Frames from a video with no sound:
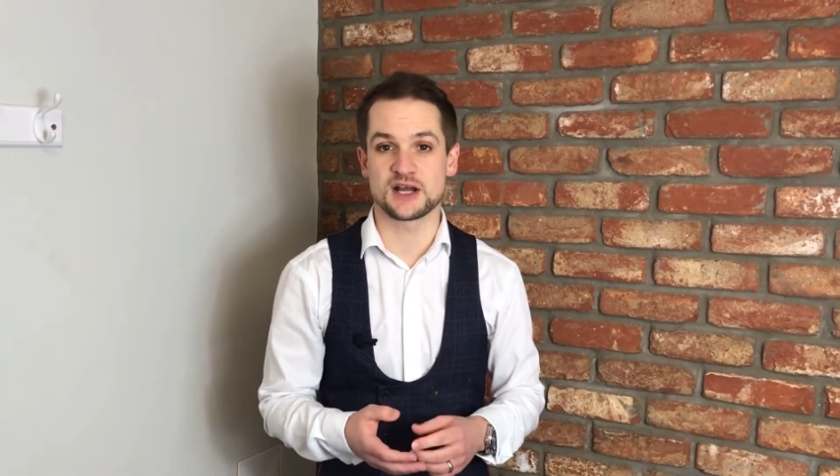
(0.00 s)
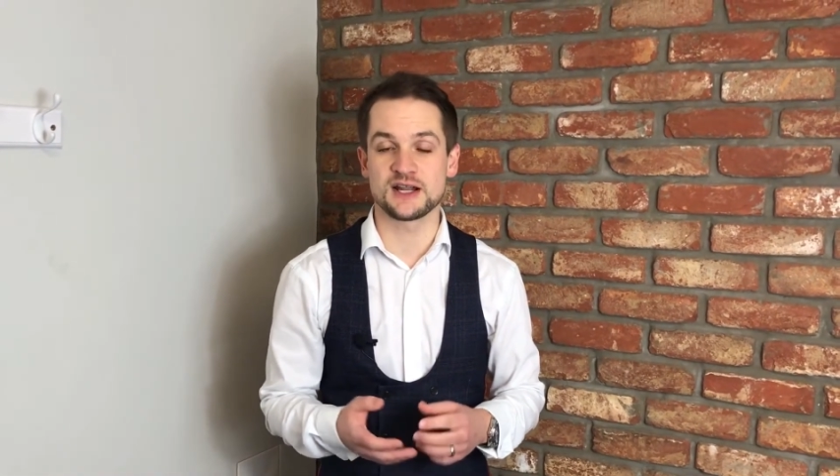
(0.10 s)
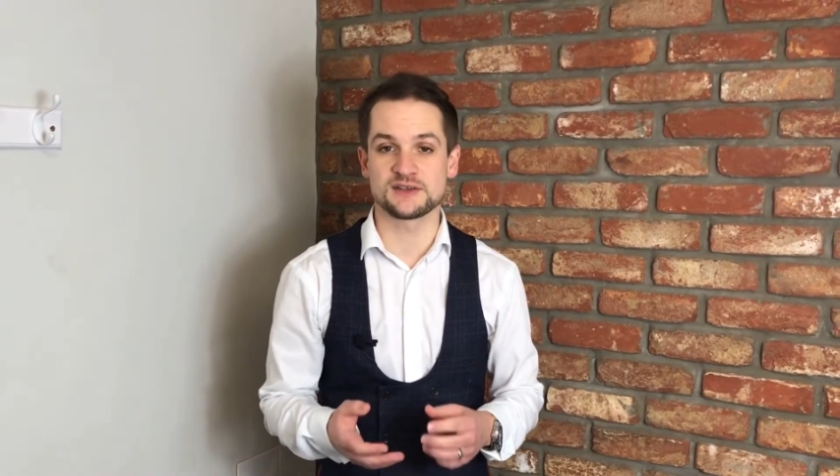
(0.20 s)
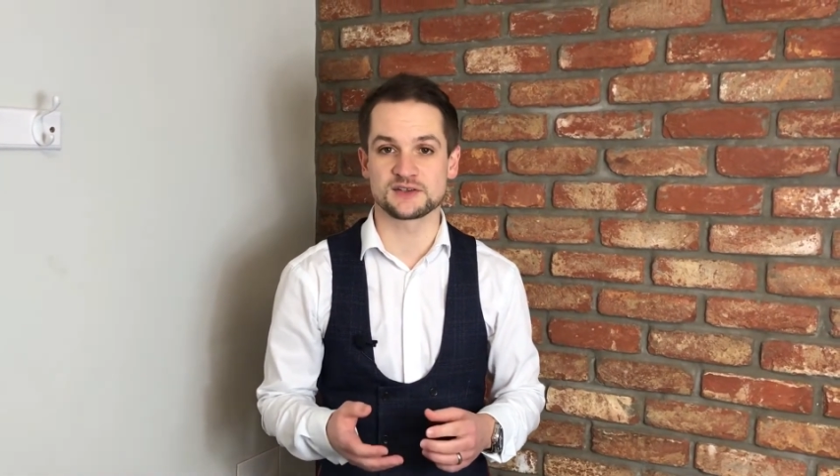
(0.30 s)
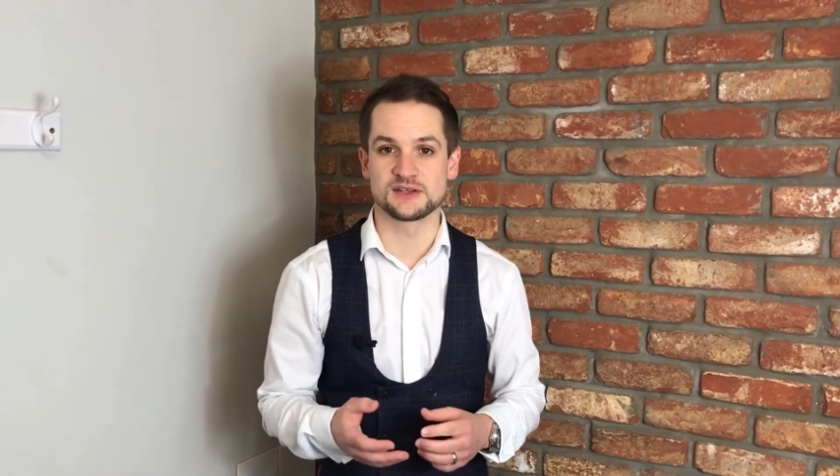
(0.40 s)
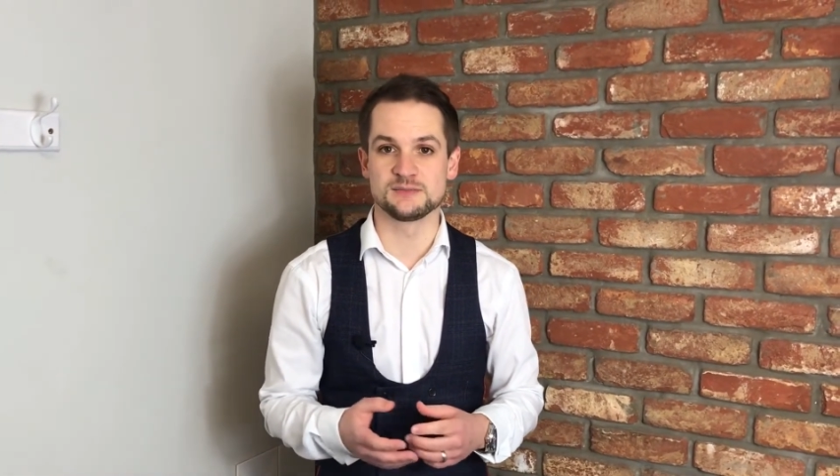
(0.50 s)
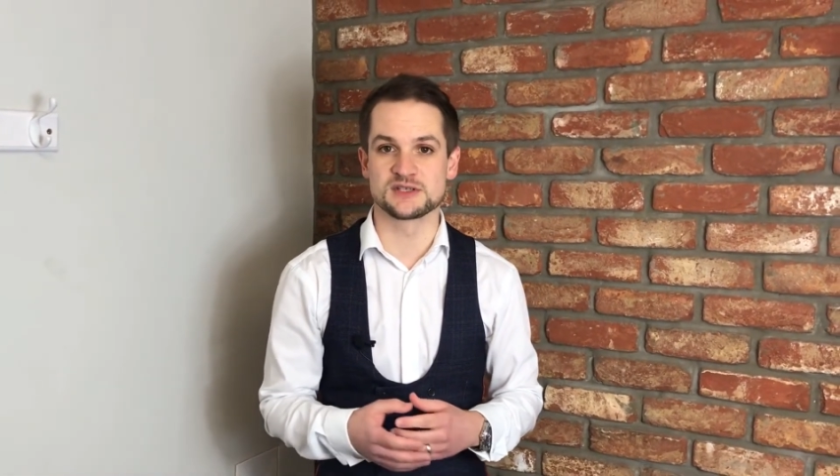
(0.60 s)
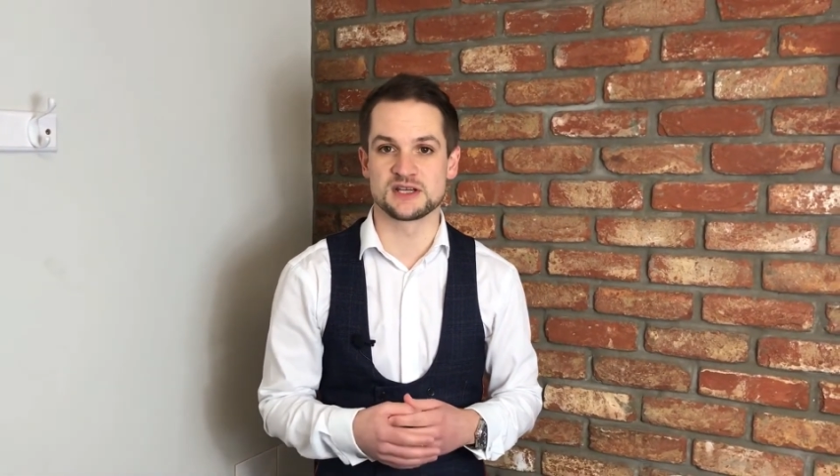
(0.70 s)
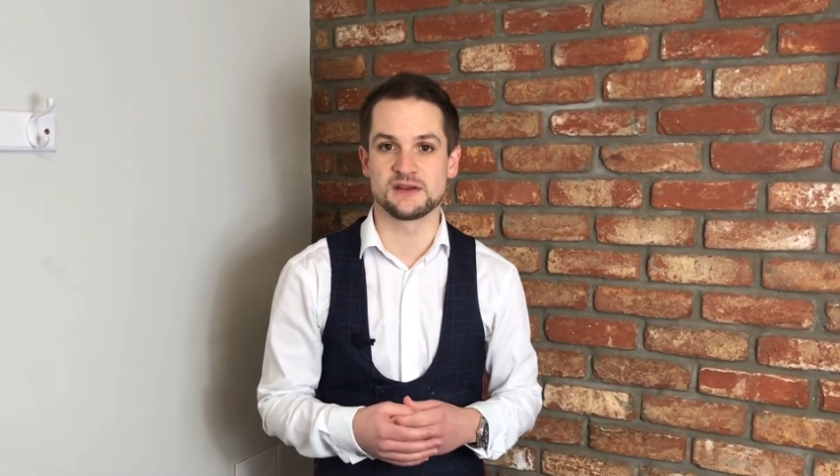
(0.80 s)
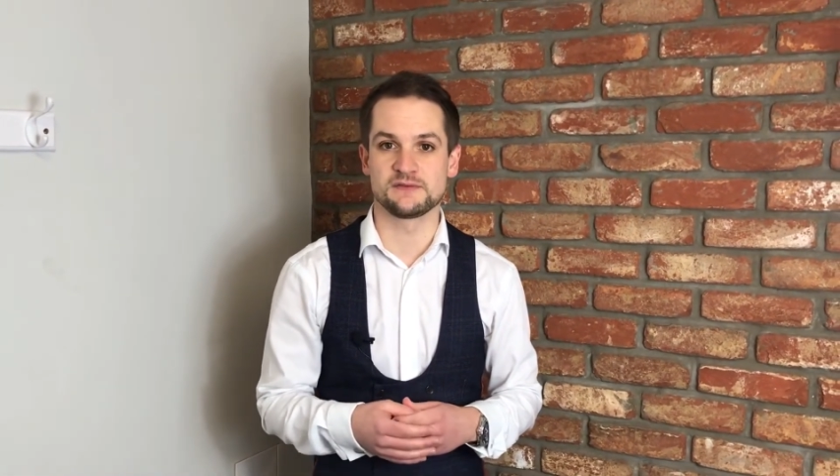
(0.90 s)
and our team
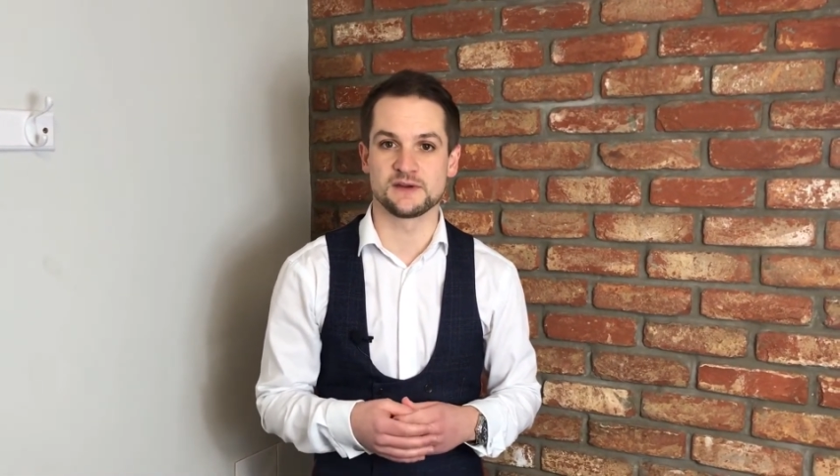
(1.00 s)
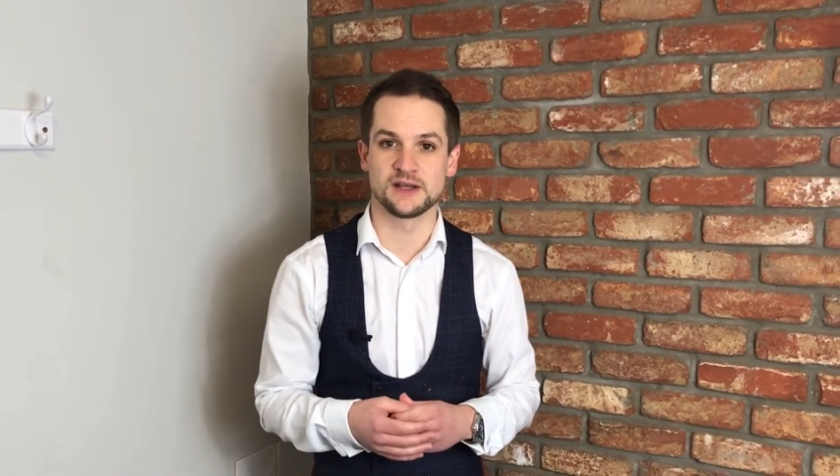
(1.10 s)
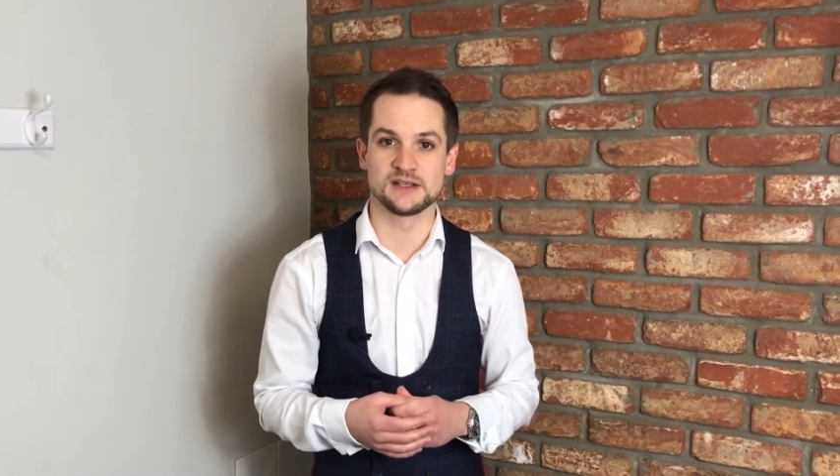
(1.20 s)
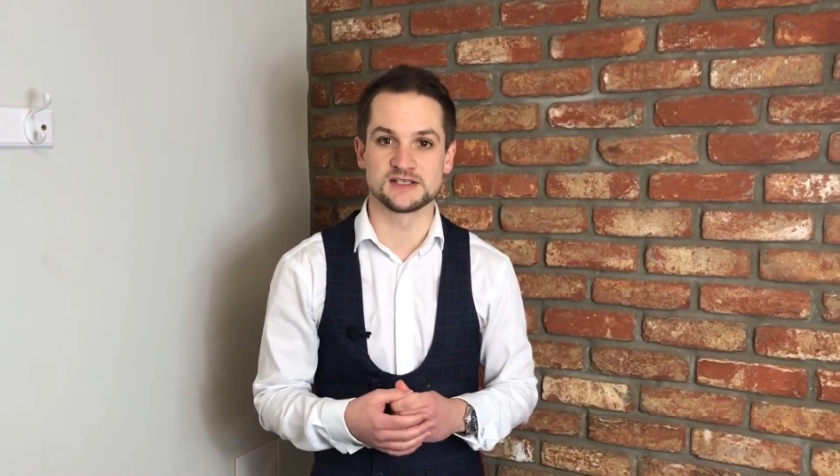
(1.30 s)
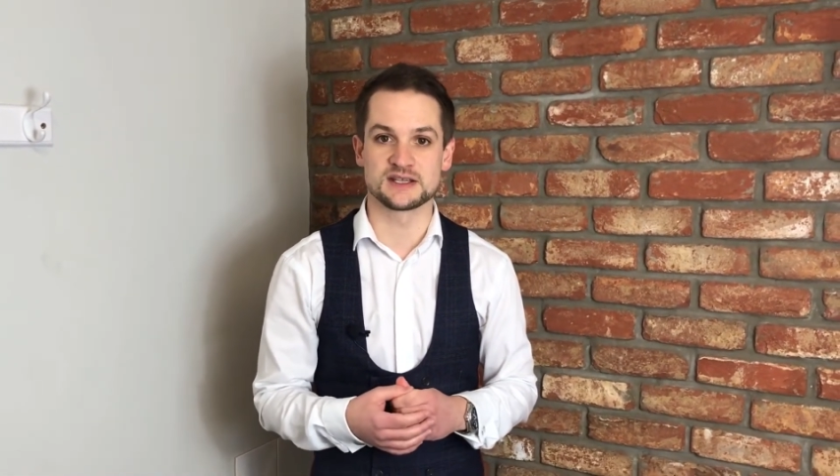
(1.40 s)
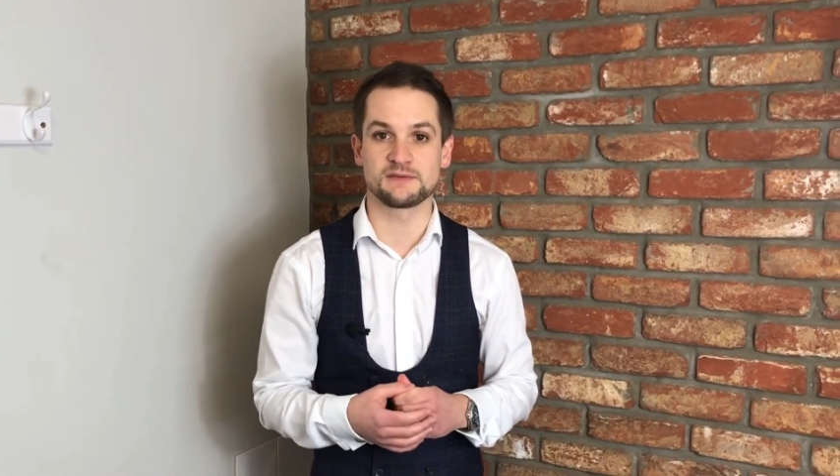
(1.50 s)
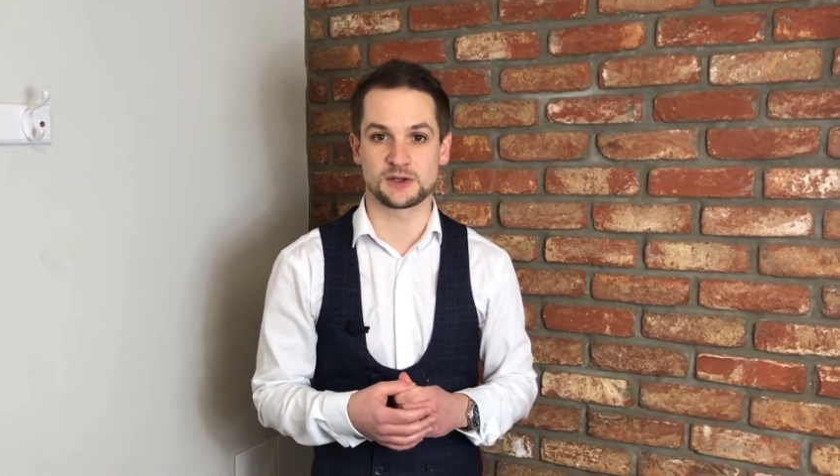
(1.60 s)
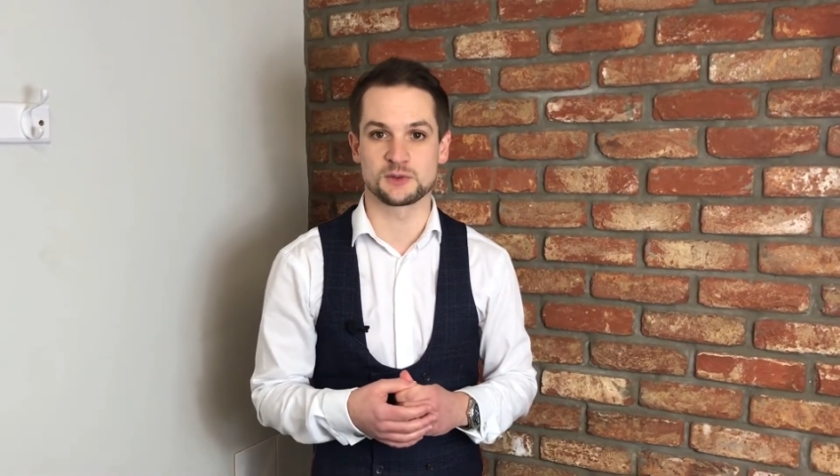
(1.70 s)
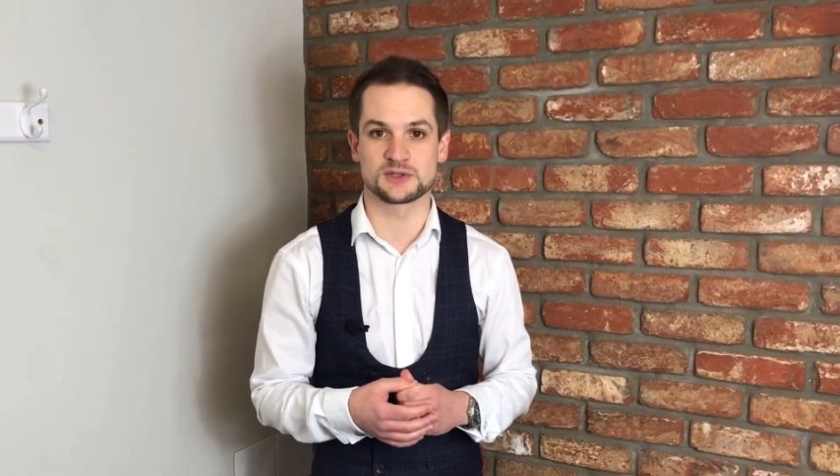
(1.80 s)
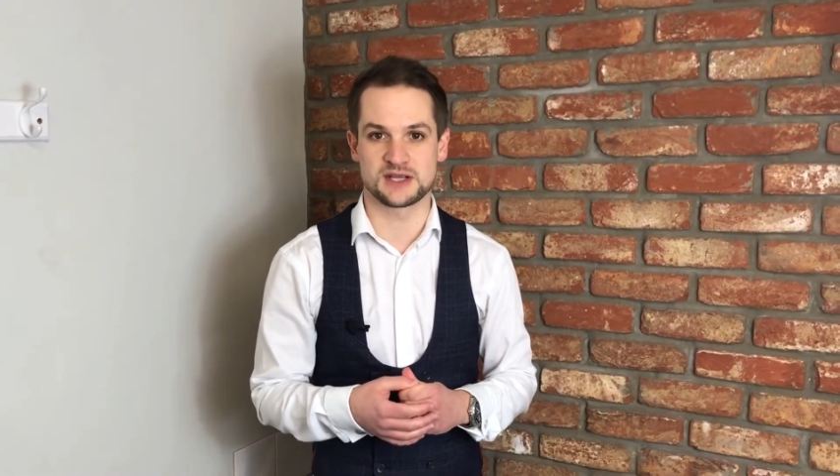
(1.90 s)
safe in these
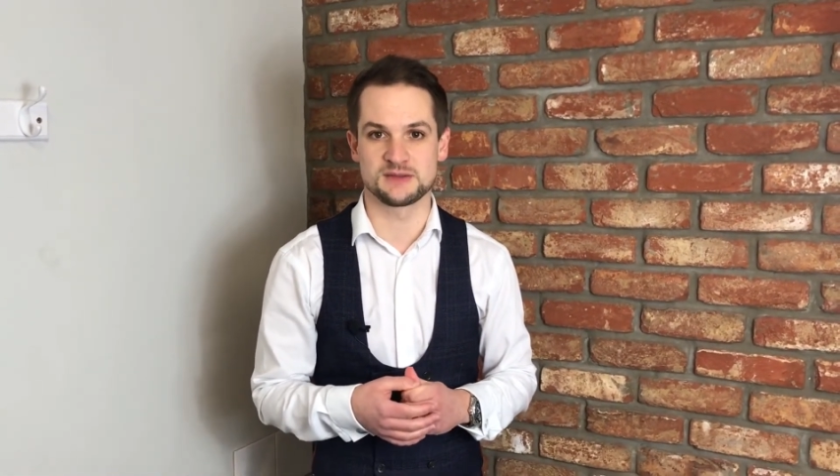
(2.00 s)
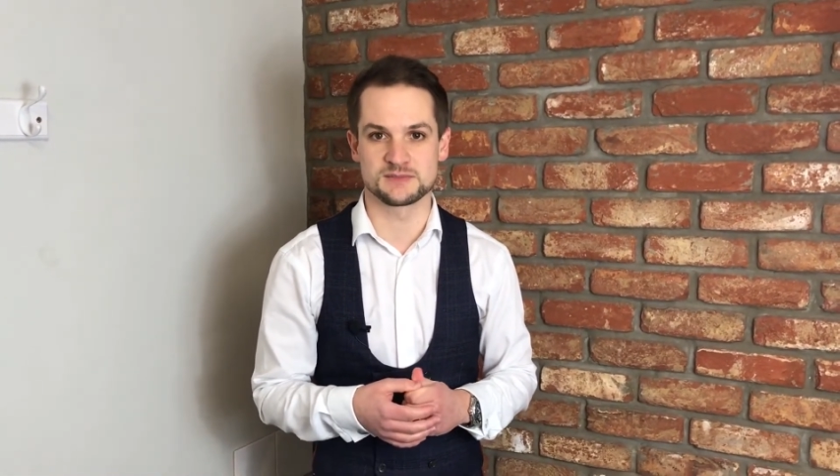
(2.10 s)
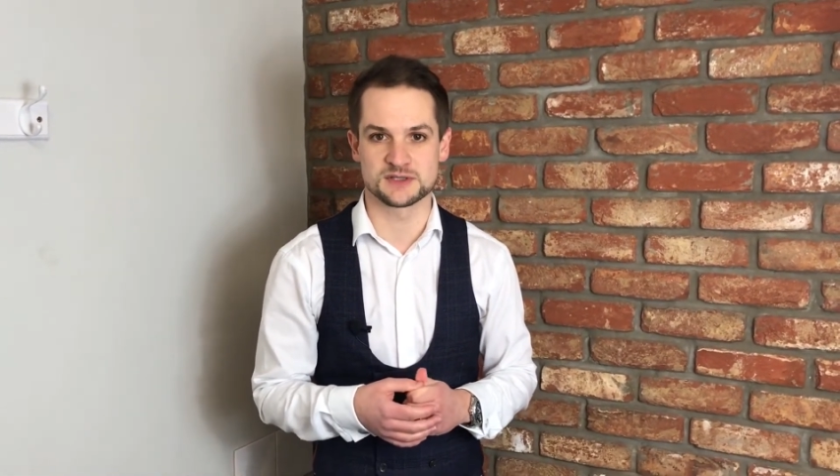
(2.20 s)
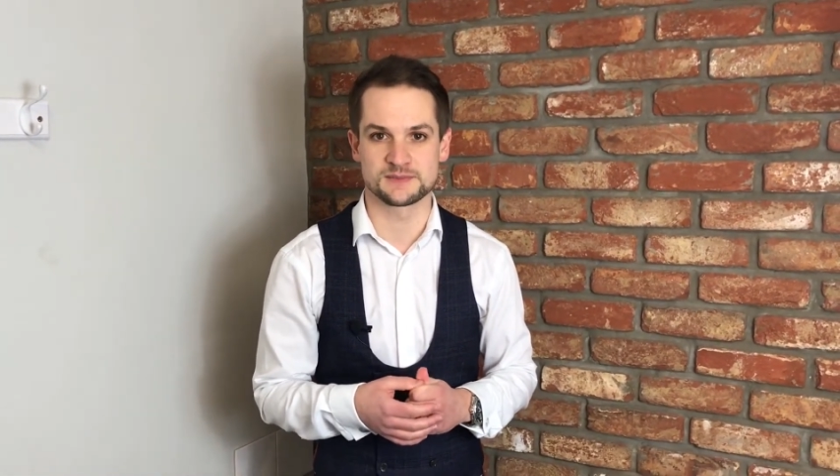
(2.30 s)
difficult times